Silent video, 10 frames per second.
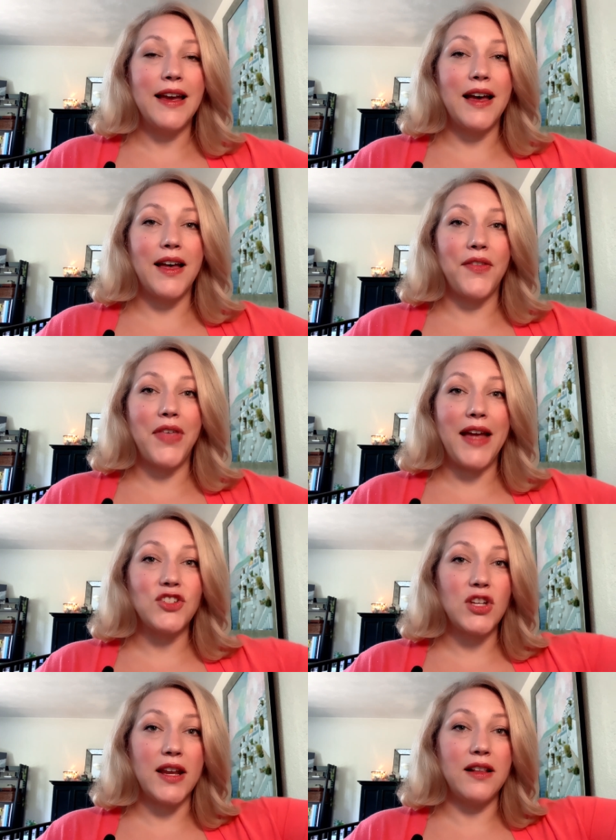uh, that
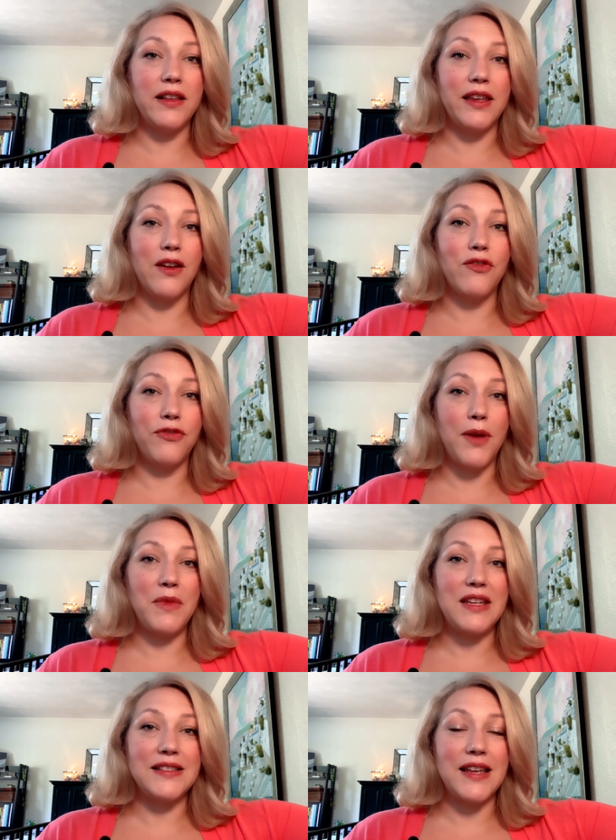channeling from
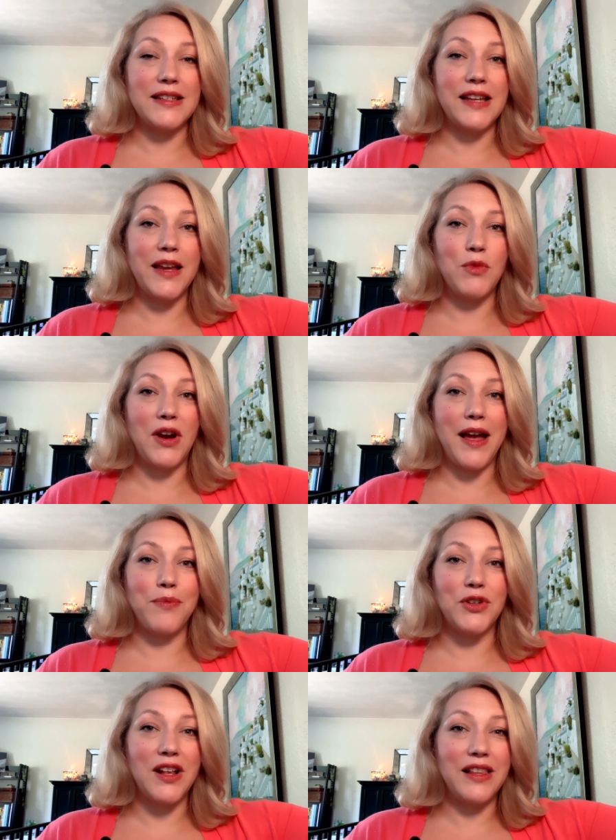the Insight Timer
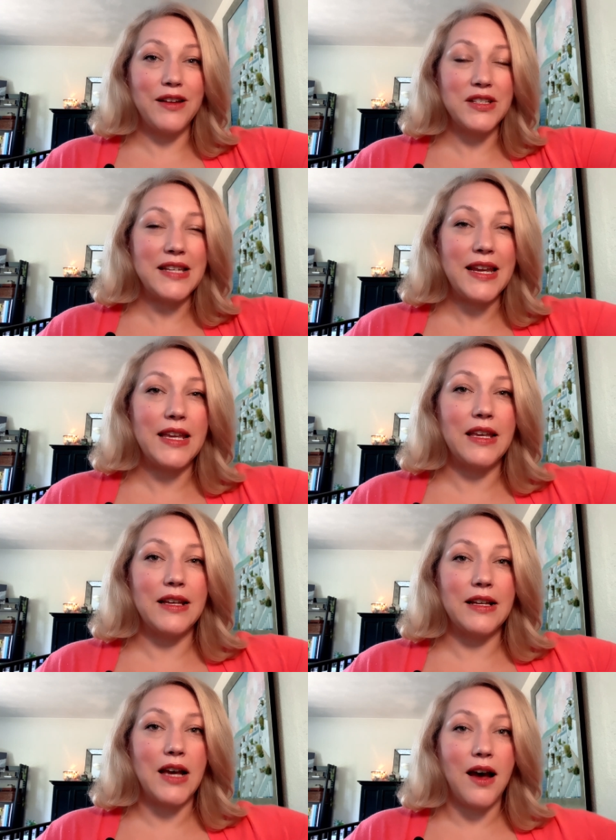app. You're not allowed to take
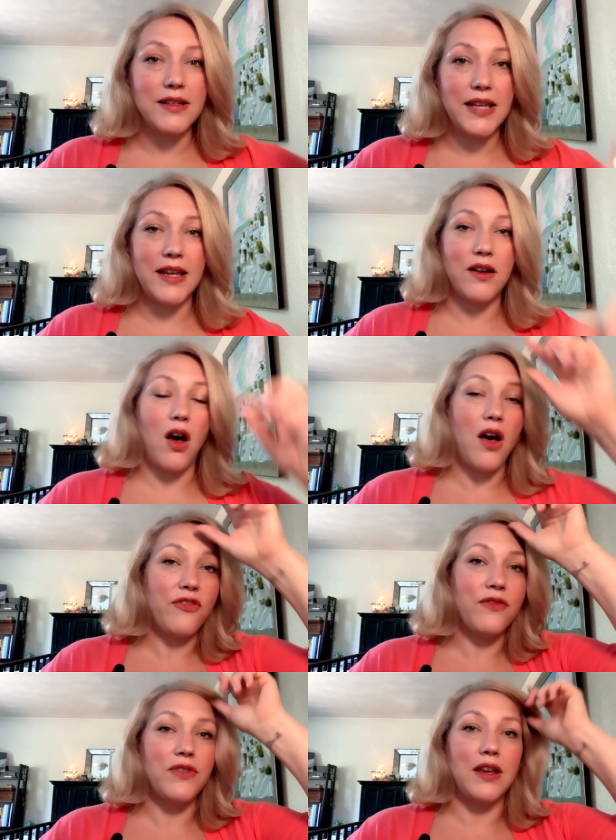content
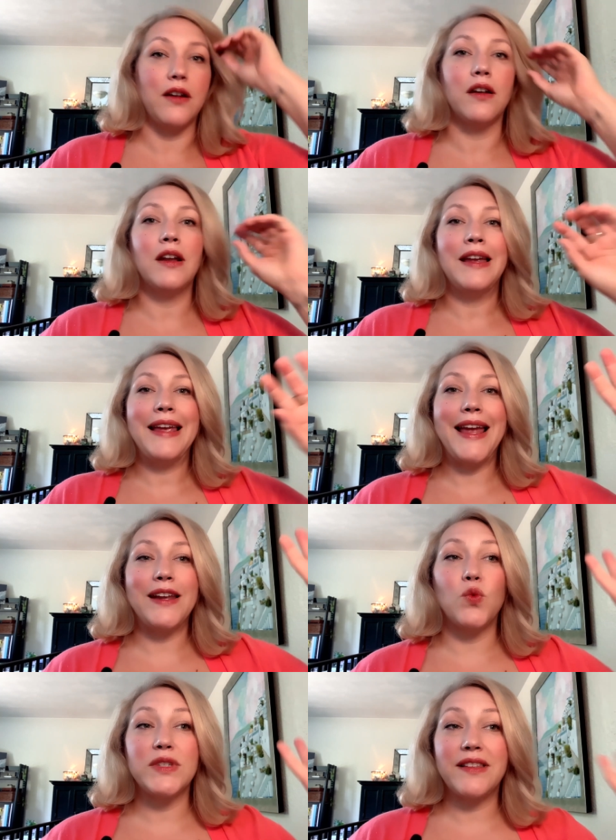off of there, and
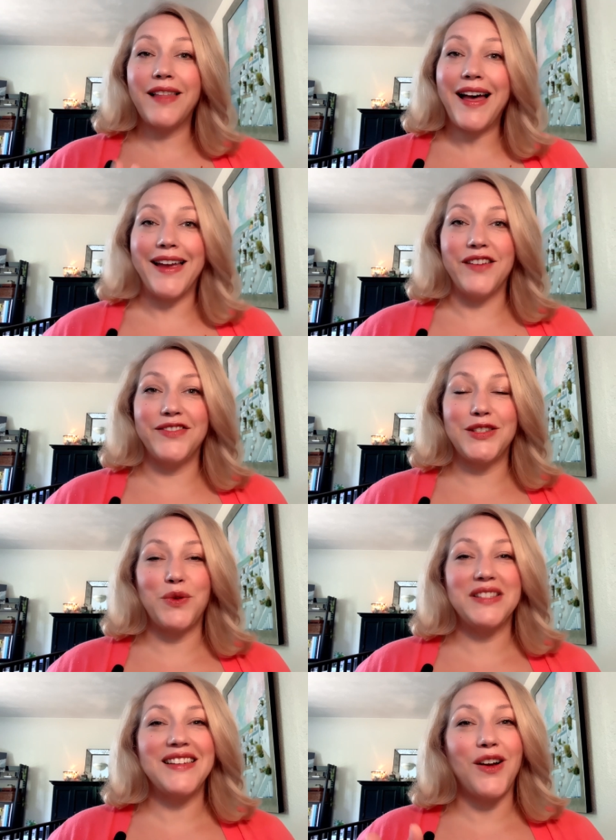it was live, so
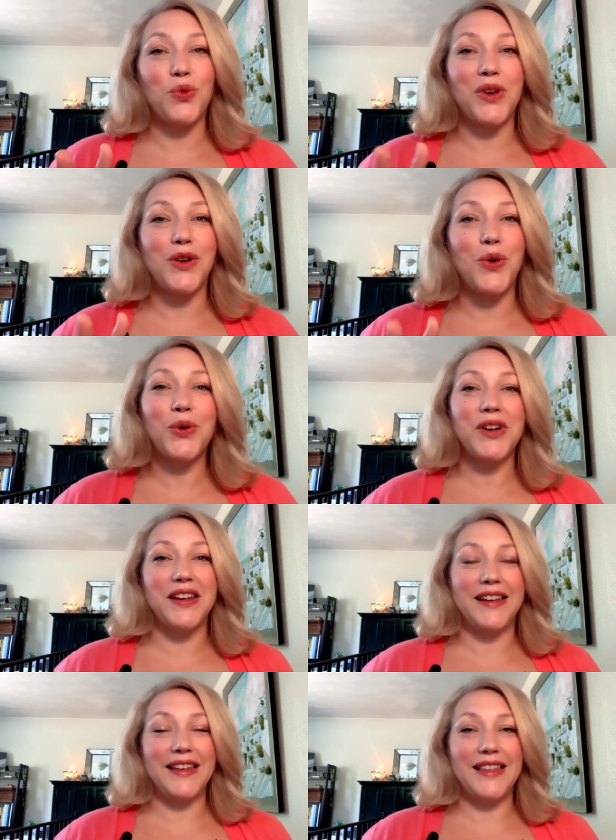it's not
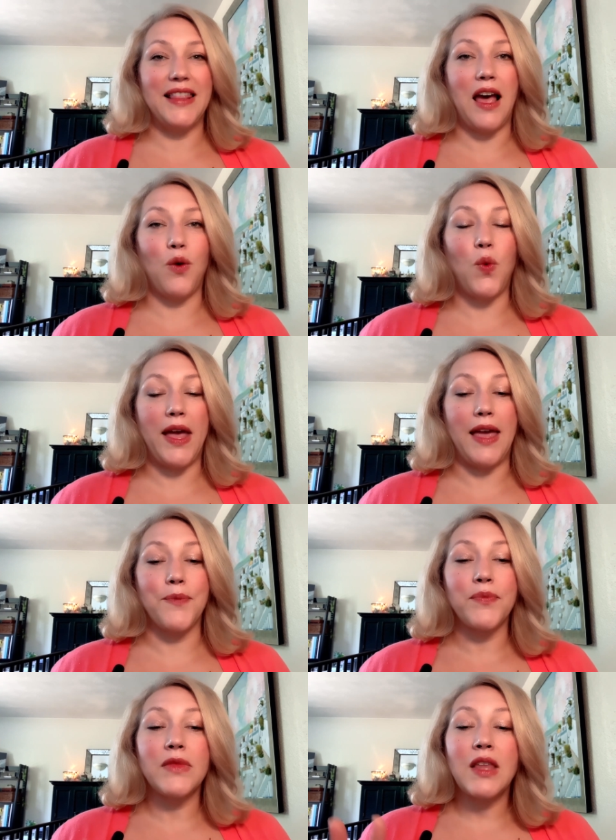recorded in that way.
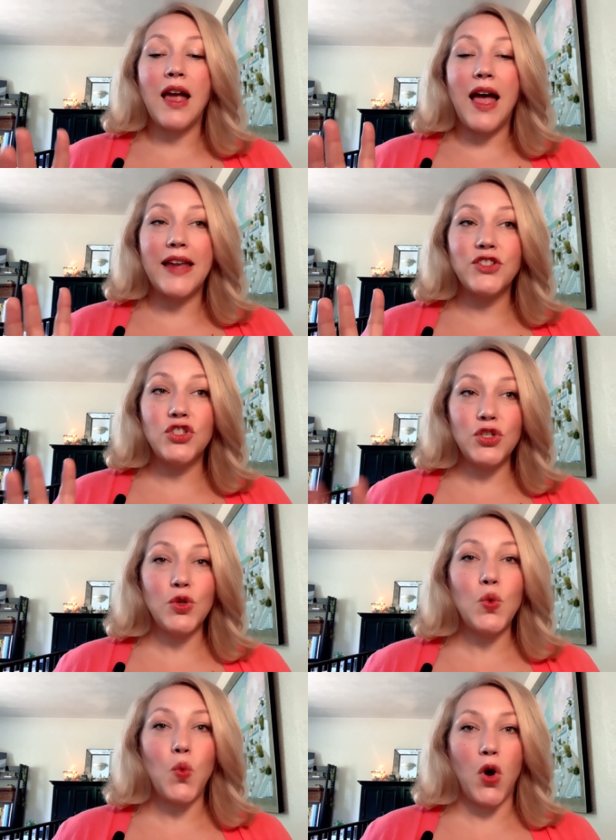I
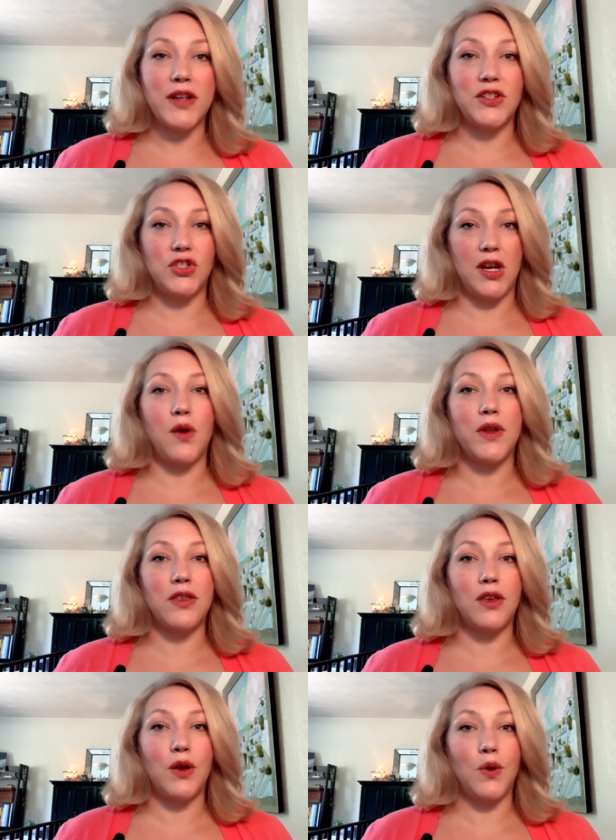do want to share
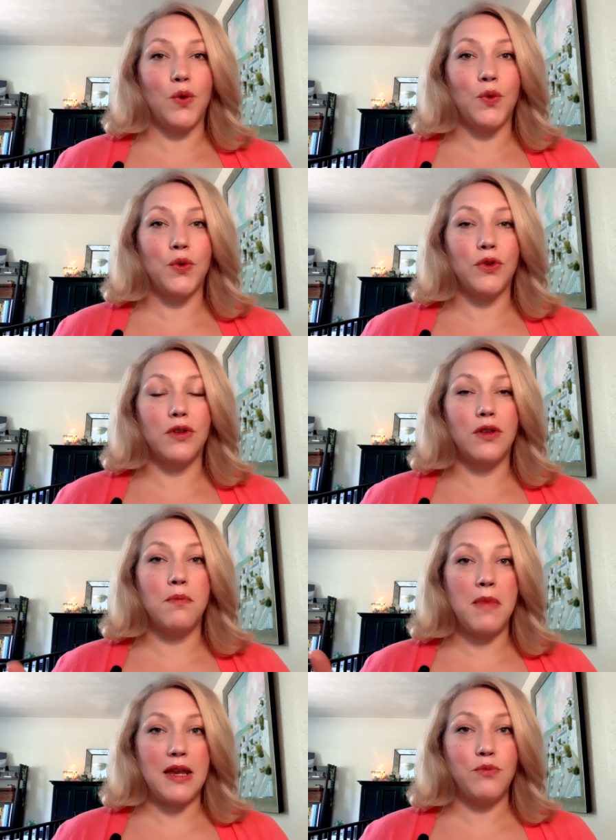with you the
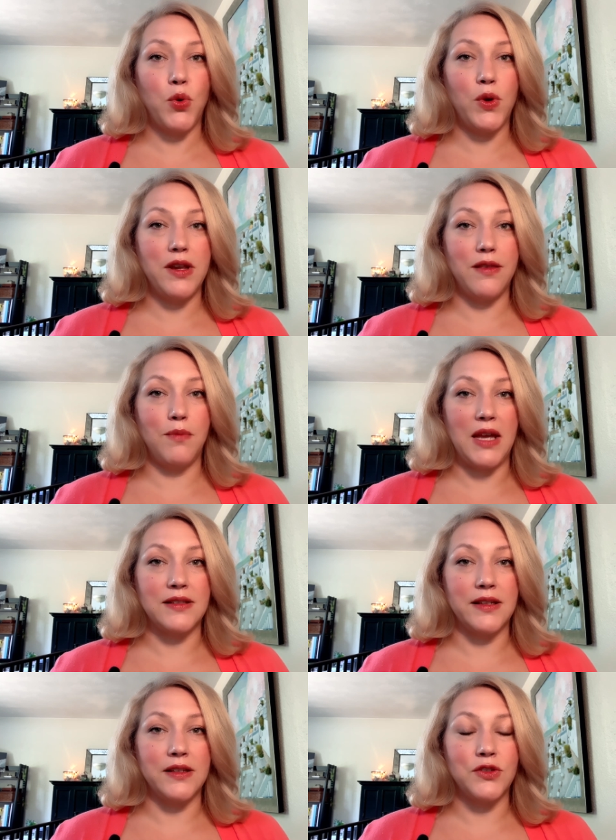main point of the
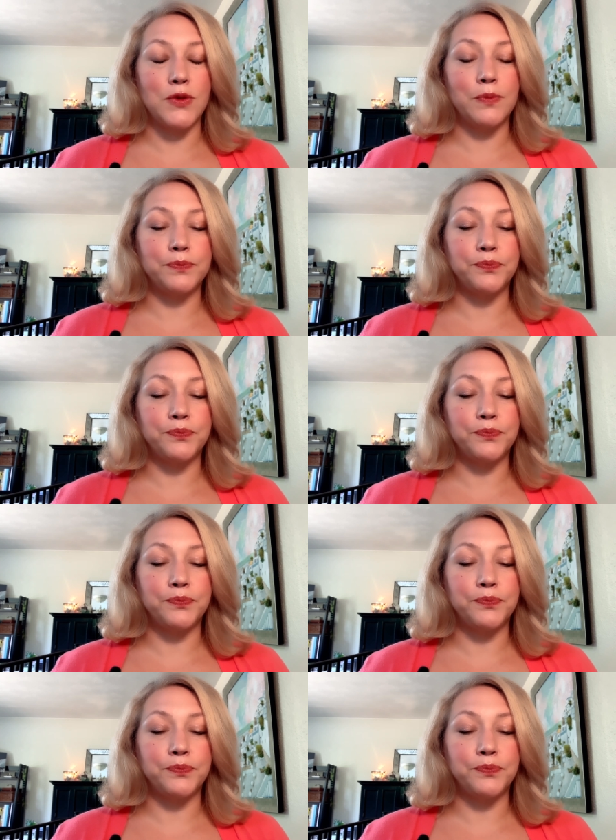message.